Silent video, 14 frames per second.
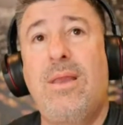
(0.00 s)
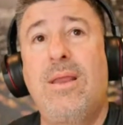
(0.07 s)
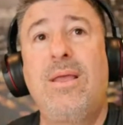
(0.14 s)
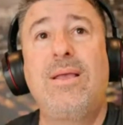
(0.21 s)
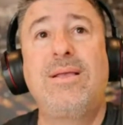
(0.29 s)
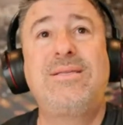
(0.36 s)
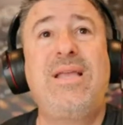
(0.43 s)

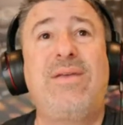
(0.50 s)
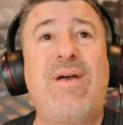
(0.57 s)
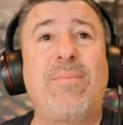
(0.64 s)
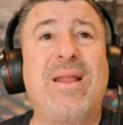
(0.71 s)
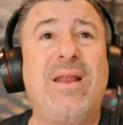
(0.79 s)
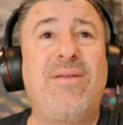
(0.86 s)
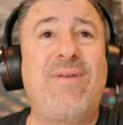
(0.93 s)
Steve, I'm going
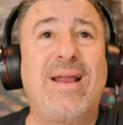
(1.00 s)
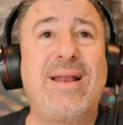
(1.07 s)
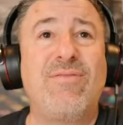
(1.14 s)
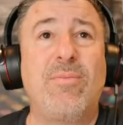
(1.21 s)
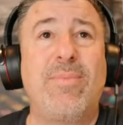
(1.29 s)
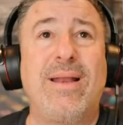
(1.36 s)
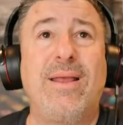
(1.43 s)
to invite
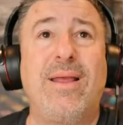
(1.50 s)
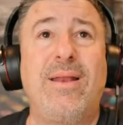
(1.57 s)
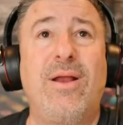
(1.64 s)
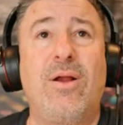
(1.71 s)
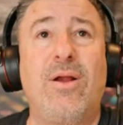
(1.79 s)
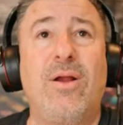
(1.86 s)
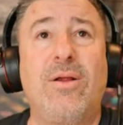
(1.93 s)
everybody in here.
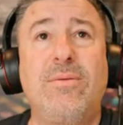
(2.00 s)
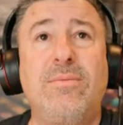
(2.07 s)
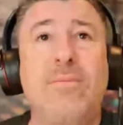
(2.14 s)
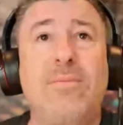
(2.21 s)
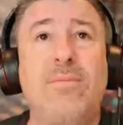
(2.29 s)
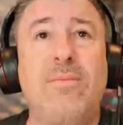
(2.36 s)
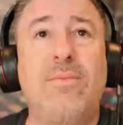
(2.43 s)

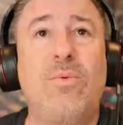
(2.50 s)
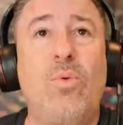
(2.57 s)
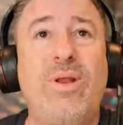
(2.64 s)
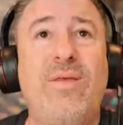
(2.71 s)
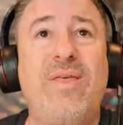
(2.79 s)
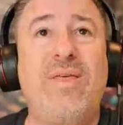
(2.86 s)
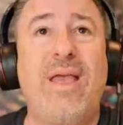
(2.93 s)

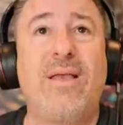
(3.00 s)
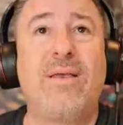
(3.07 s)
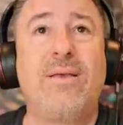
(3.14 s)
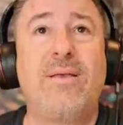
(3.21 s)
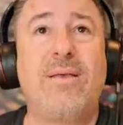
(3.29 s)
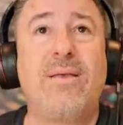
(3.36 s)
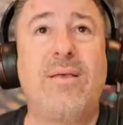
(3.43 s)
What do you
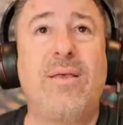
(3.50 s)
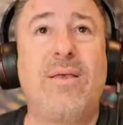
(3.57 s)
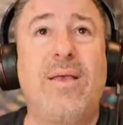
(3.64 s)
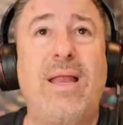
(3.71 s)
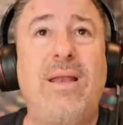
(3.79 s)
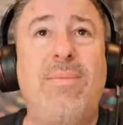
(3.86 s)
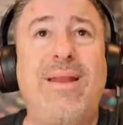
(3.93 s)
think?
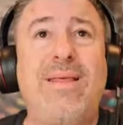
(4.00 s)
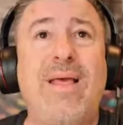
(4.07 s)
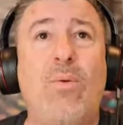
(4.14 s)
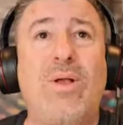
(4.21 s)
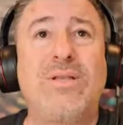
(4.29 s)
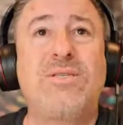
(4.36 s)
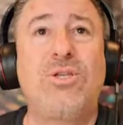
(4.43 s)

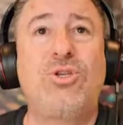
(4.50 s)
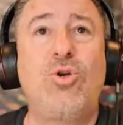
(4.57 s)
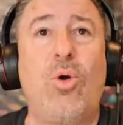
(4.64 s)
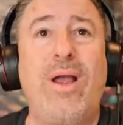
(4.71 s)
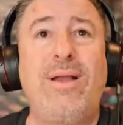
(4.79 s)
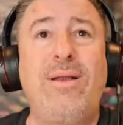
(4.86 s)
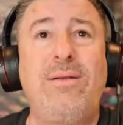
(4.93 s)
Anybody that wants to
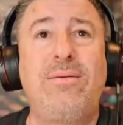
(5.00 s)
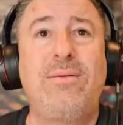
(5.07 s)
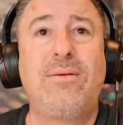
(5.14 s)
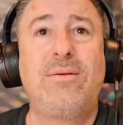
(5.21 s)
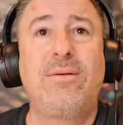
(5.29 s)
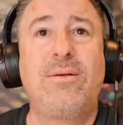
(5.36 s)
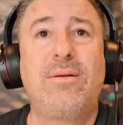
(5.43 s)
join,
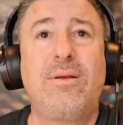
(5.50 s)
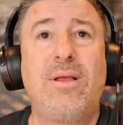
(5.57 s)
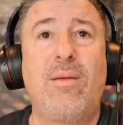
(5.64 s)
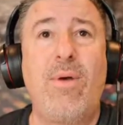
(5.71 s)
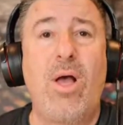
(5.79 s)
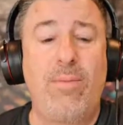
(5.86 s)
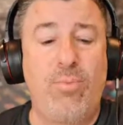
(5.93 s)

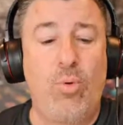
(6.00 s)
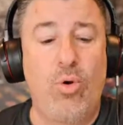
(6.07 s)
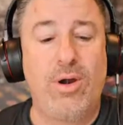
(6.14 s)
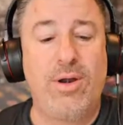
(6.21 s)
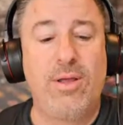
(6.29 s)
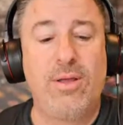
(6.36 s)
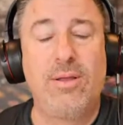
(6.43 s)
come on
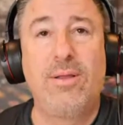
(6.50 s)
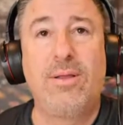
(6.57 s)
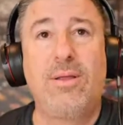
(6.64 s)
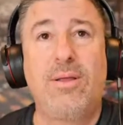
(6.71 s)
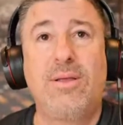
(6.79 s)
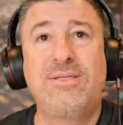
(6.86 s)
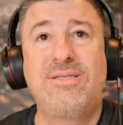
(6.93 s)
board.
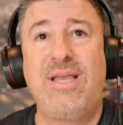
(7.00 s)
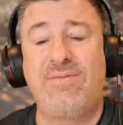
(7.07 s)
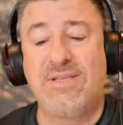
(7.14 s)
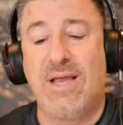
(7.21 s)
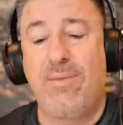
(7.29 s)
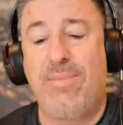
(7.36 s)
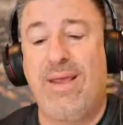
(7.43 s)
Steve is
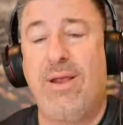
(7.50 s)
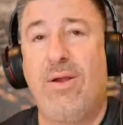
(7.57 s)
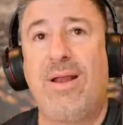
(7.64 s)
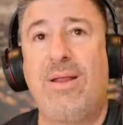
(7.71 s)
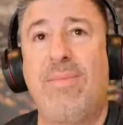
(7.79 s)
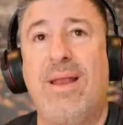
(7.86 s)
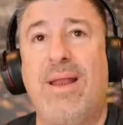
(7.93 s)
going to be here
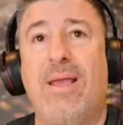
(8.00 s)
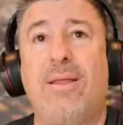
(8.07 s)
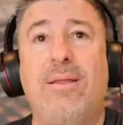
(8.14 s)
any minute.